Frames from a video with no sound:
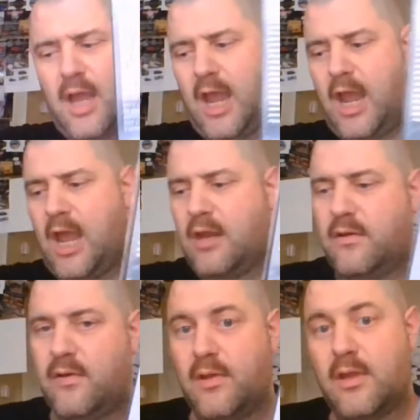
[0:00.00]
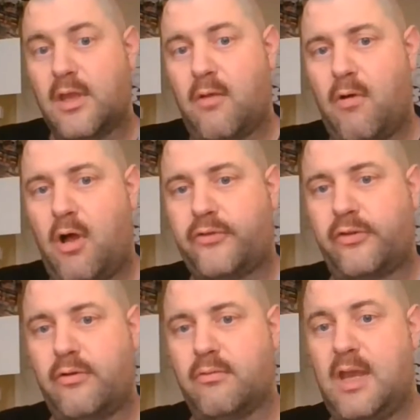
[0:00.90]
and you
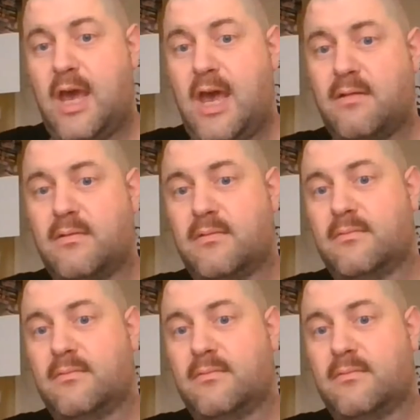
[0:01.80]
also get